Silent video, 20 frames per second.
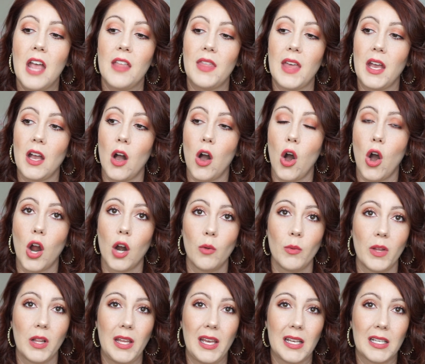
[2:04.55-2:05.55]
They are
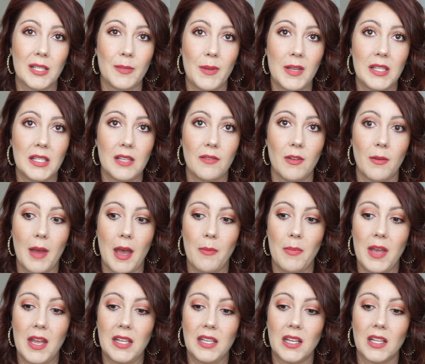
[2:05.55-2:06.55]
really expensive in my
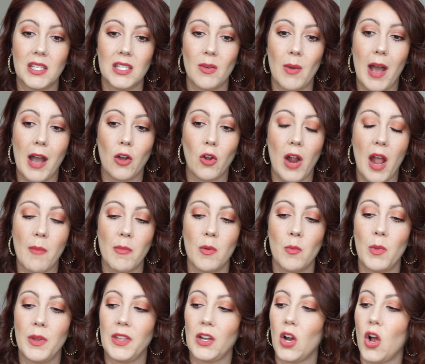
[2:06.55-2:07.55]
opinion, so I grab them
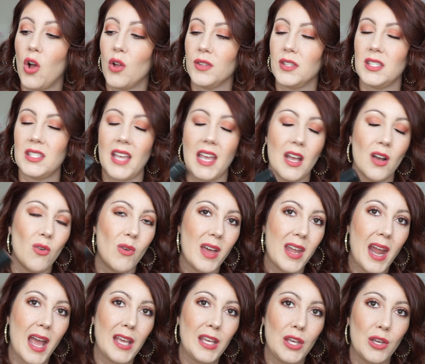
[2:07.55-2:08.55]
when they're on sale,
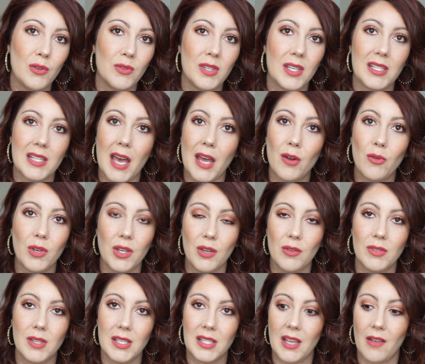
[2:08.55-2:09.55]
and I use these. I don't
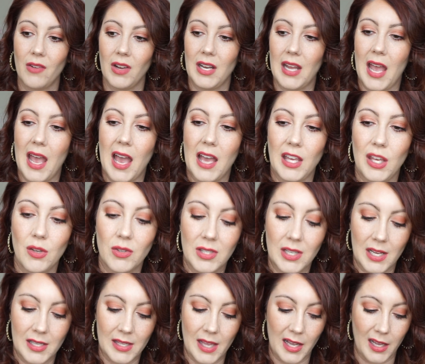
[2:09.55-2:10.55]
use these every day. I use it
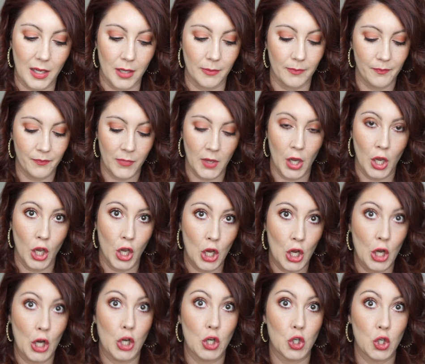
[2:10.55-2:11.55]
as like a
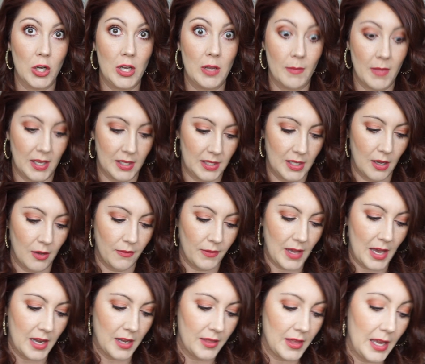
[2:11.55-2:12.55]
treat myself
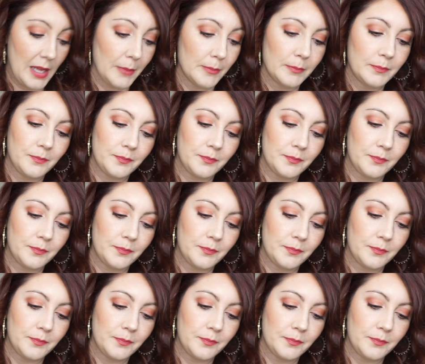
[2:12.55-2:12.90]
kind of thing.